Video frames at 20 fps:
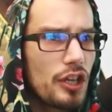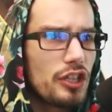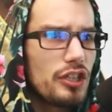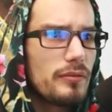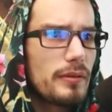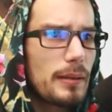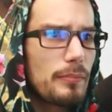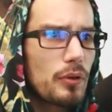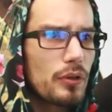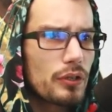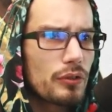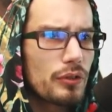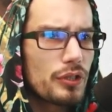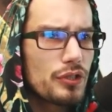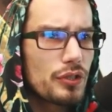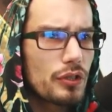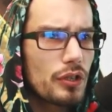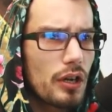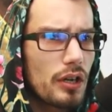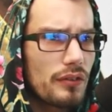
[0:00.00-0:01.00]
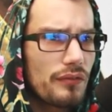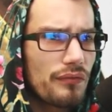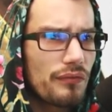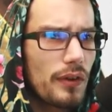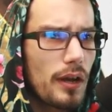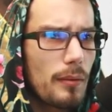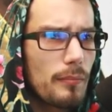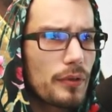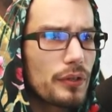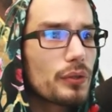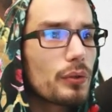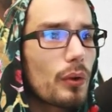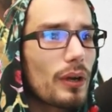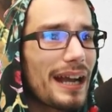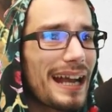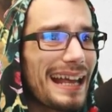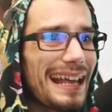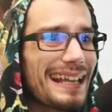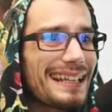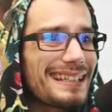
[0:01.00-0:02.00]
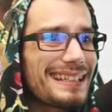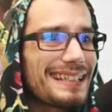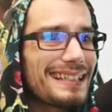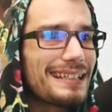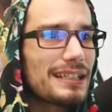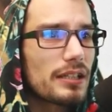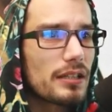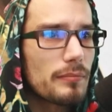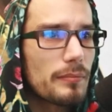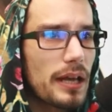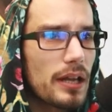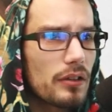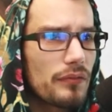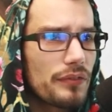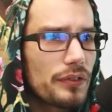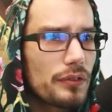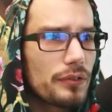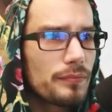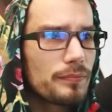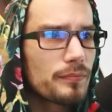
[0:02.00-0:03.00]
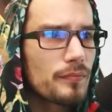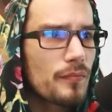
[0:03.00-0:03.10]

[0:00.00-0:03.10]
You may put a creature card from your hand into the battlefield.